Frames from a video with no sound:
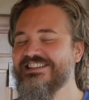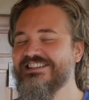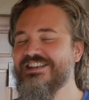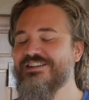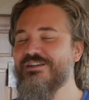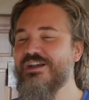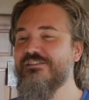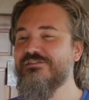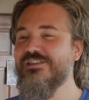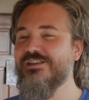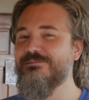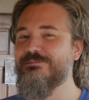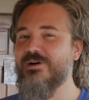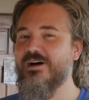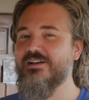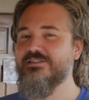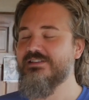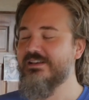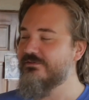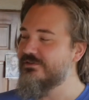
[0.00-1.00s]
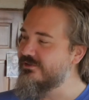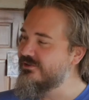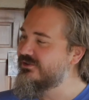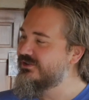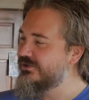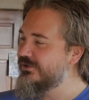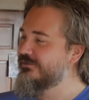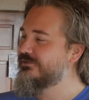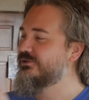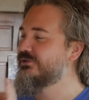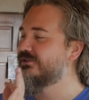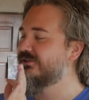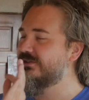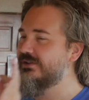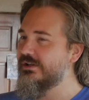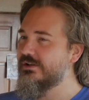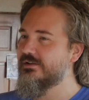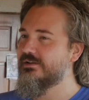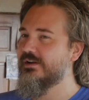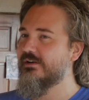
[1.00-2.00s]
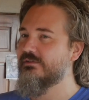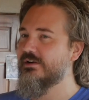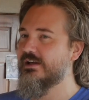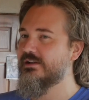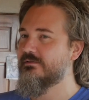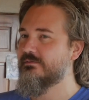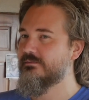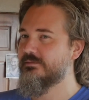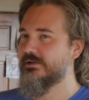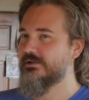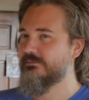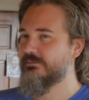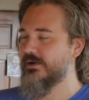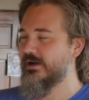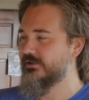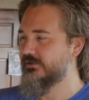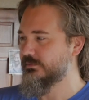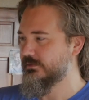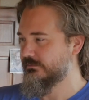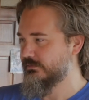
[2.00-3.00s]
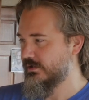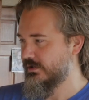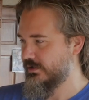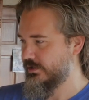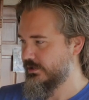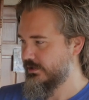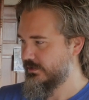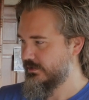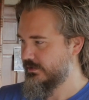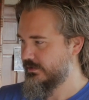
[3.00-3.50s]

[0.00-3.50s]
you ever have the impossible? Have you, you still you still never had the, the Impossible Burger?